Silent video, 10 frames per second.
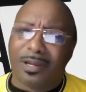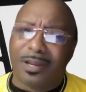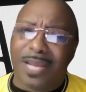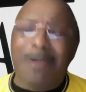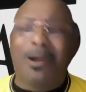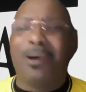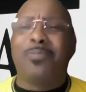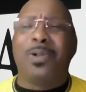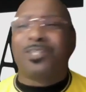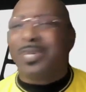They don't even
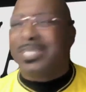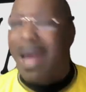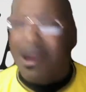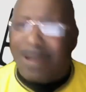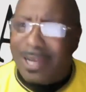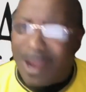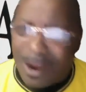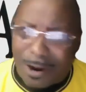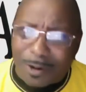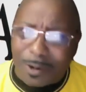supposed to be talking to
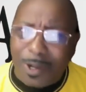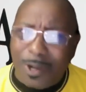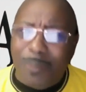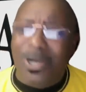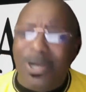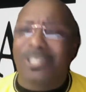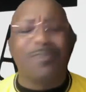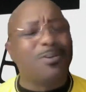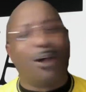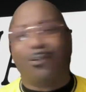her. But
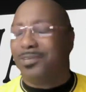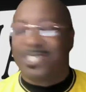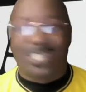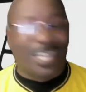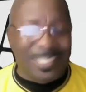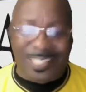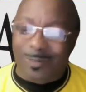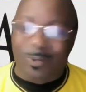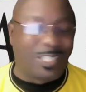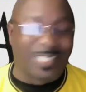you know Jesus,
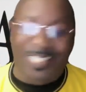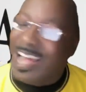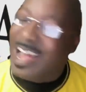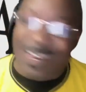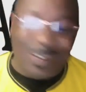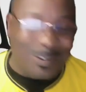which is God in the